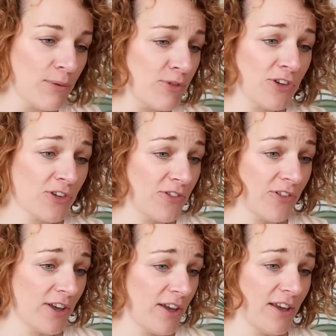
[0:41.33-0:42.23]
was
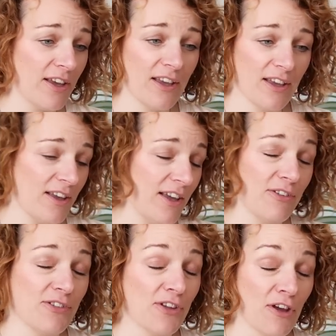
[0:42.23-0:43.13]
just,
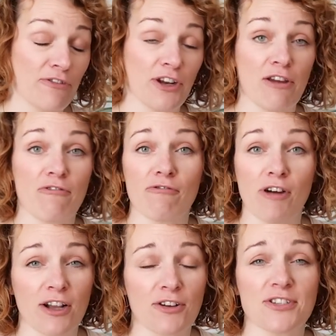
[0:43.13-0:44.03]
it's so funny.
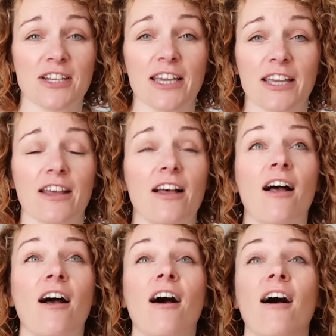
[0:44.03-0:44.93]
Ryan Gosling,
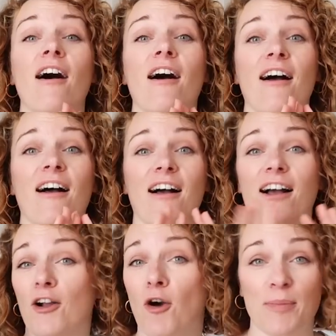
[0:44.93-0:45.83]

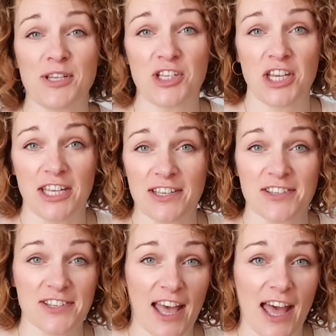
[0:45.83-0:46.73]
comedy genius
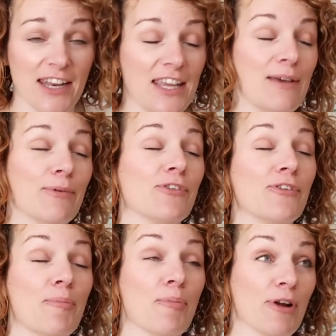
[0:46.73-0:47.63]
as Ken, he
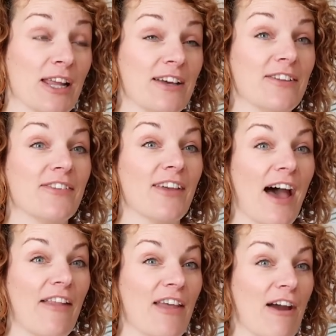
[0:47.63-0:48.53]
was brilliant.
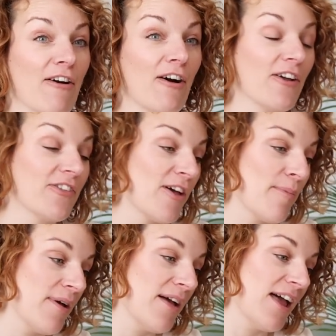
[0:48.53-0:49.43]
And there are
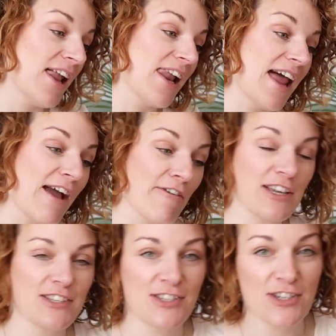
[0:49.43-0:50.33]
some
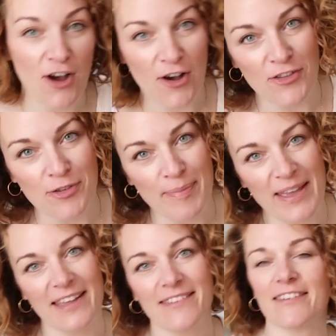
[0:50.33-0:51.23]
hilarious dance
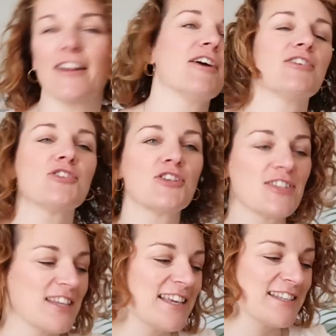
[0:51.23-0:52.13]
bits, and
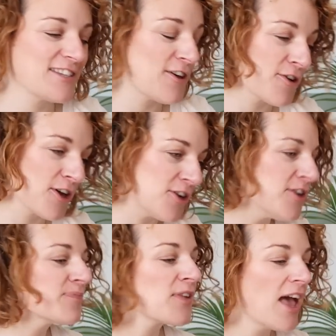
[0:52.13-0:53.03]
it's so good.
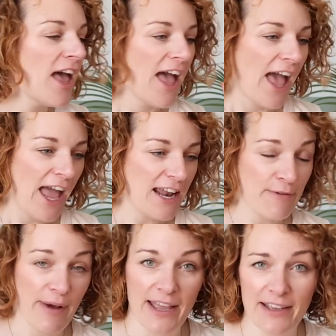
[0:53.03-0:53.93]

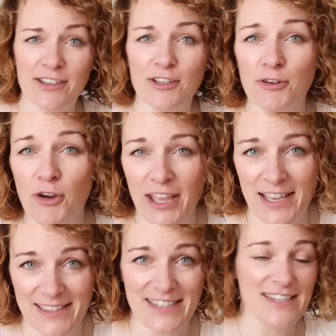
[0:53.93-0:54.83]
Anyway, you're not
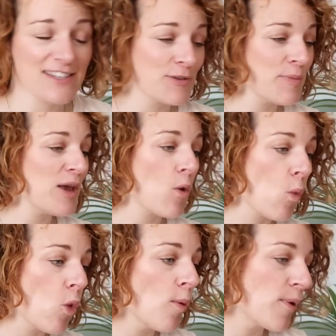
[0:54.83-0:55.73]
here to listen to me
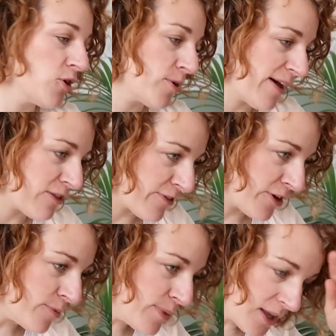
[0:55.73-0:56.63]
warble on about the
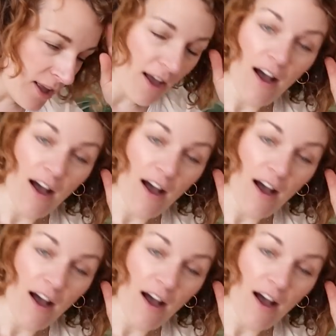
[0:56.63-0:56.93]
film.